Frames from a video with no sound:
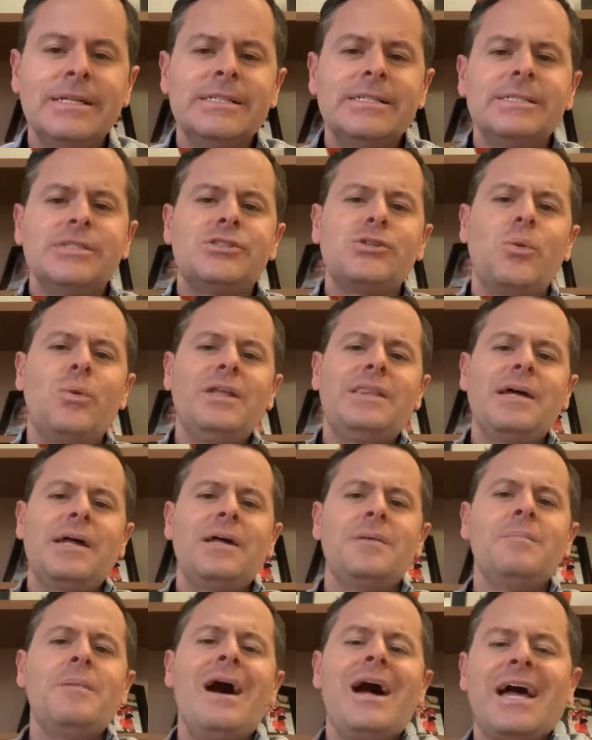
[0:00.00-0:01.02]
So, with that in
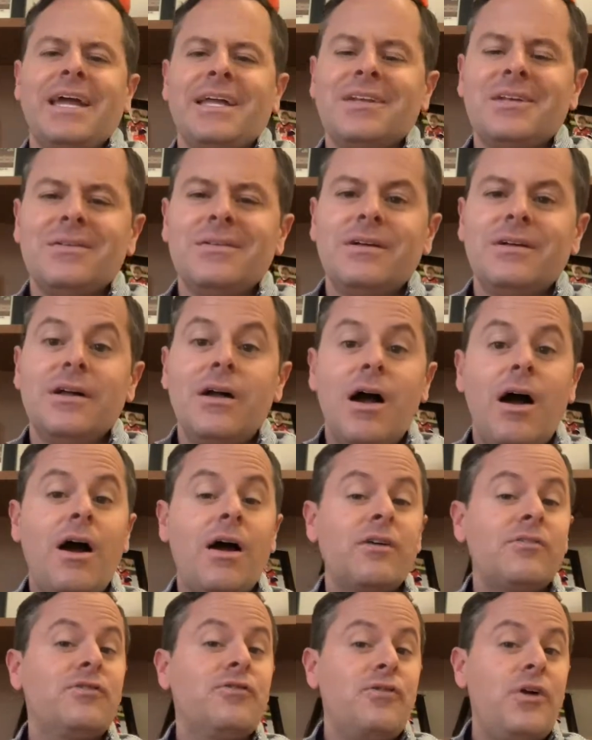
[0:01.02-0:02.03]
mind, our
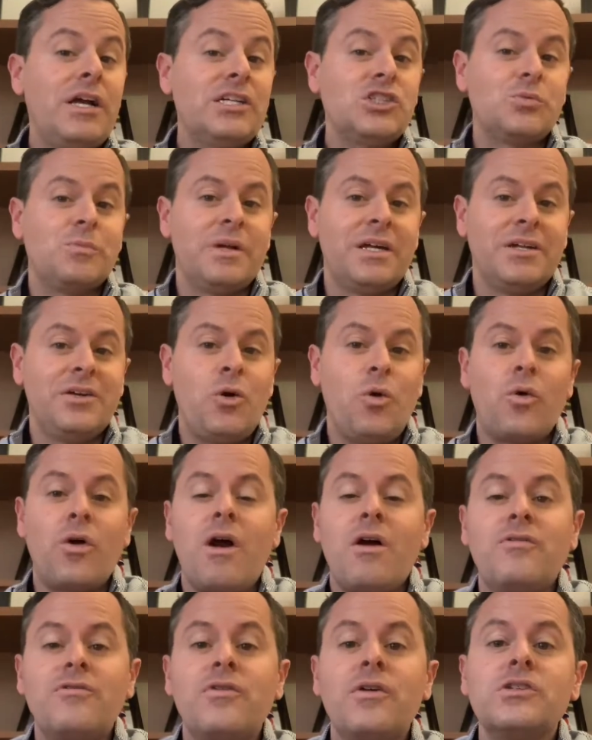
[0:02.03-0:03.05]
freshmen or our
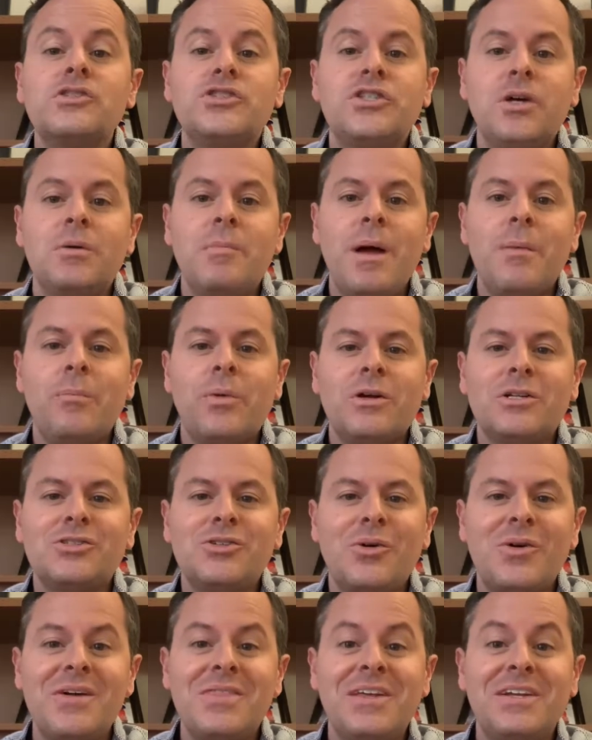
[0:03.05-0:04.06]
first year members
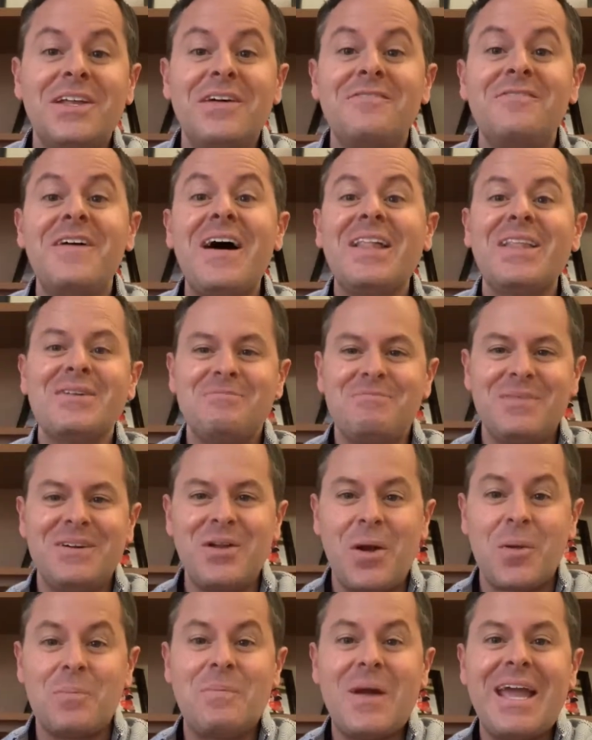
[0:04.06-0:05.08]
are in the development
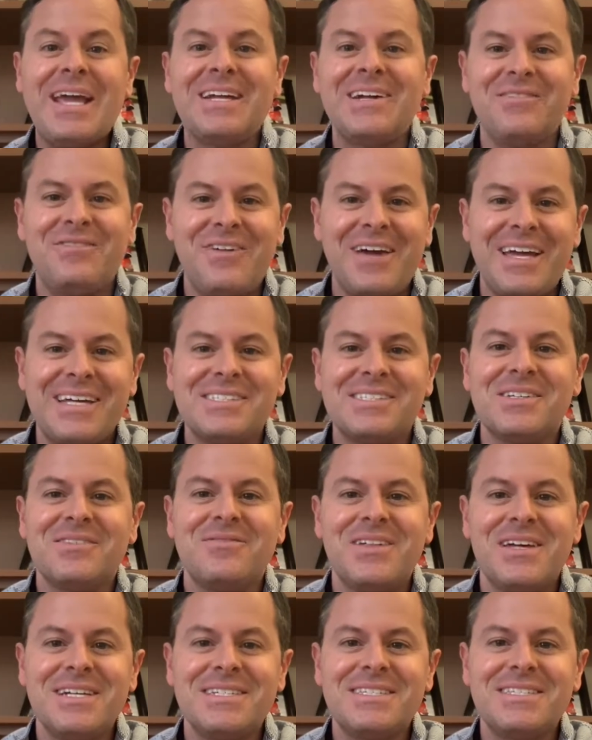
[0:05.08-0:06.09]
or beta phase of
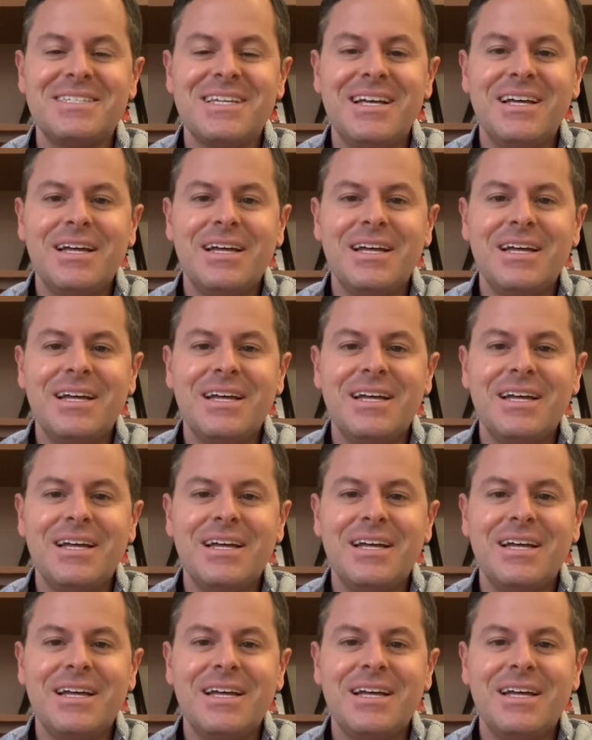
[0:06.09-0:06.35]
this.